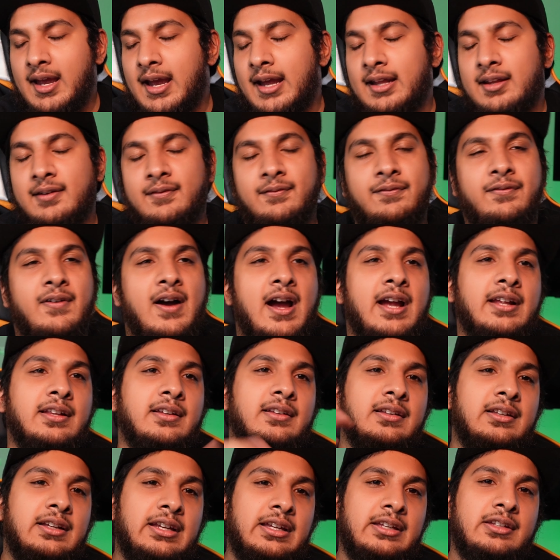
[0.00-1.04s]
And then
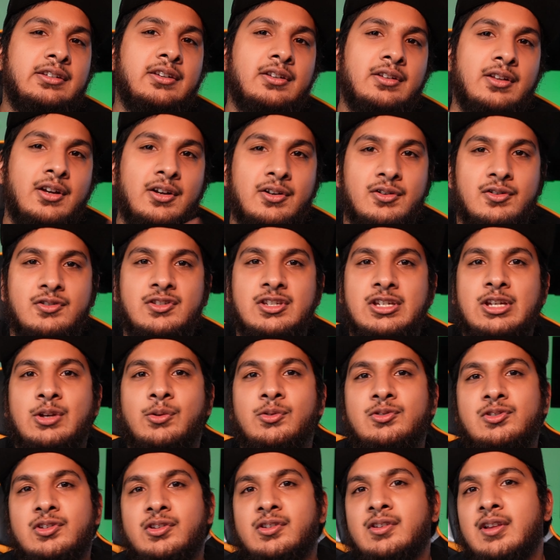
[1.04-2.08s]
finally, you know, she
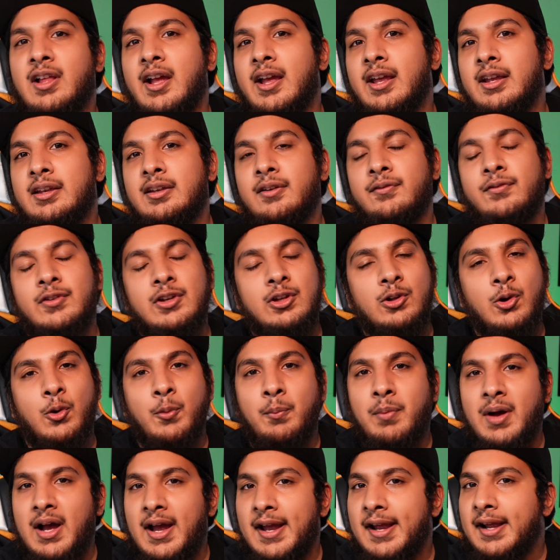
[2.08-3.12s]
was just like, if you
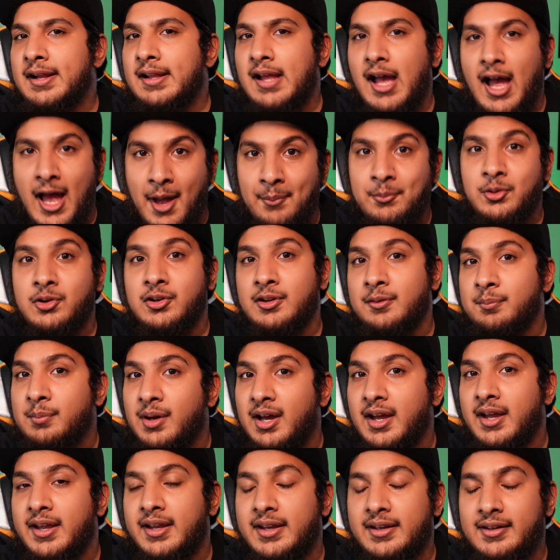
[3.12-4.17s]
don't buy it, I'm gonna
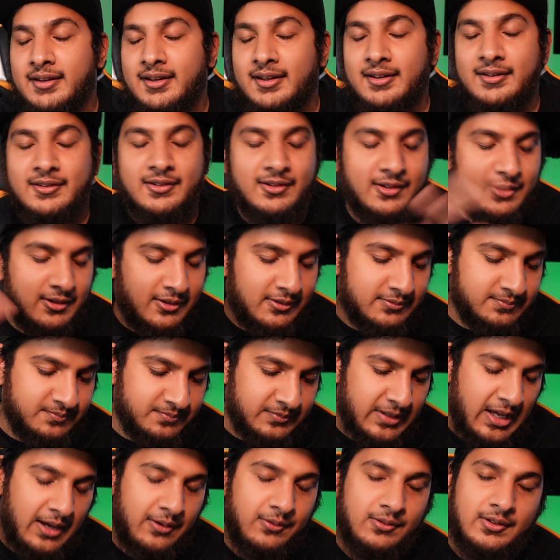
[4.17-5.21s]
buy it. And so
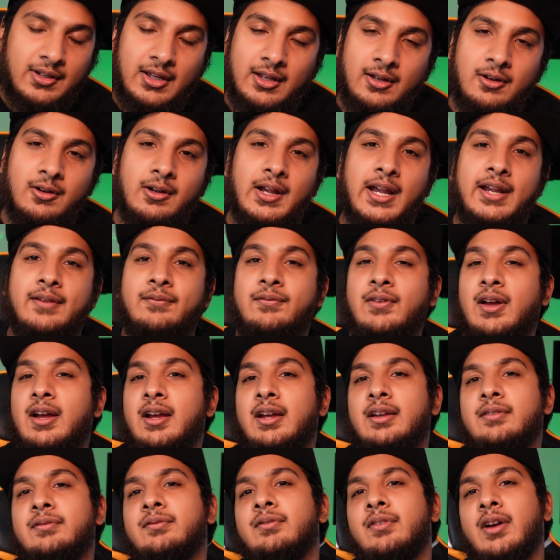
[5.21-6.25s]
I was like, all right,
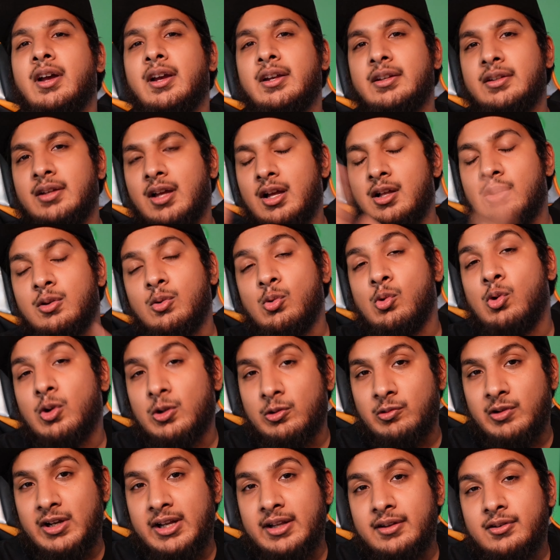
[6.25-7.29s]
fine, I'll
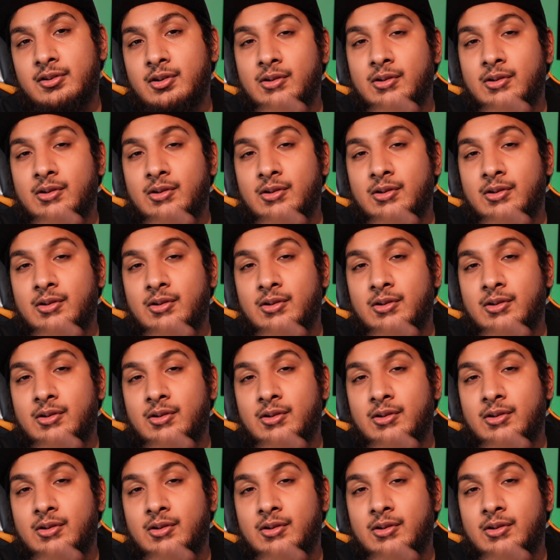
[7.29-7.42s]
order it.